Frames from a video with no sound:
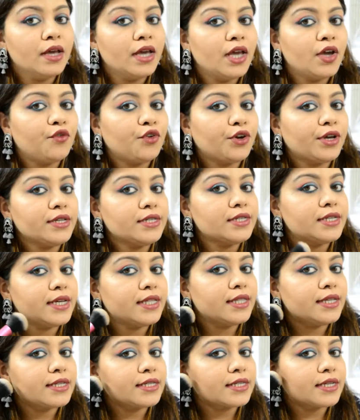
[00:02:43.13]
If you can
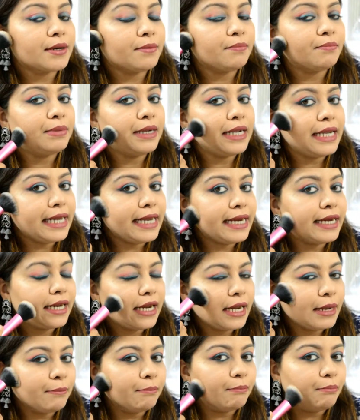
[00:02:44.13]
see, this
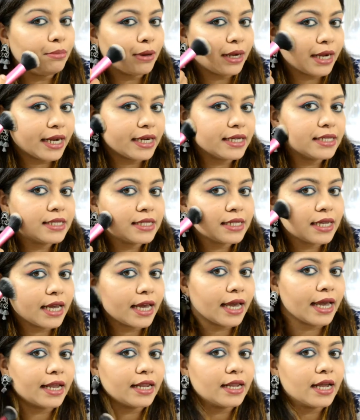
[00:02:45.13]
completely blends
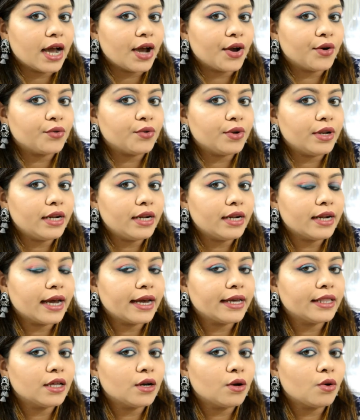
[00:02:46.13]
in. I really
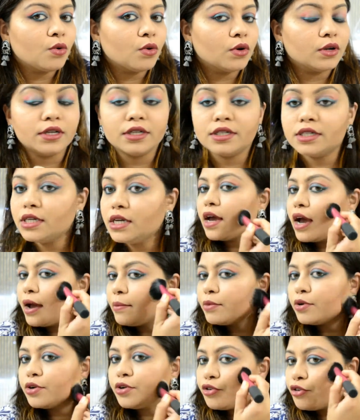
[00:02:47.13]
like the quality.
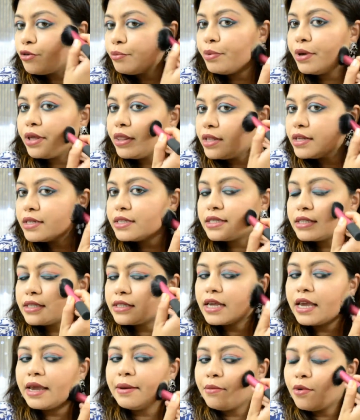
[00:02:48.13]
I'm going to repeat the
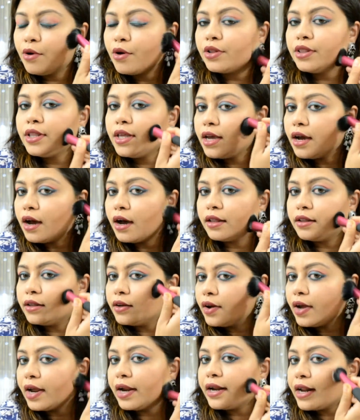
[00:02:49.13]
same on the
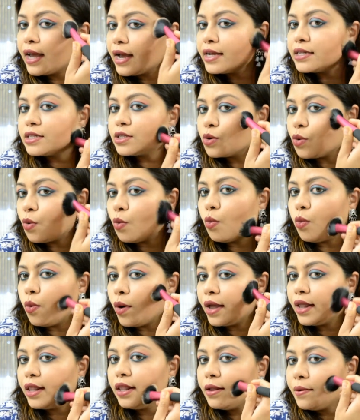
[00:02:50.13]
other end as
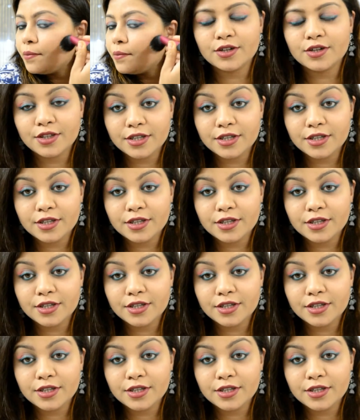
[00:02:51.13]
well.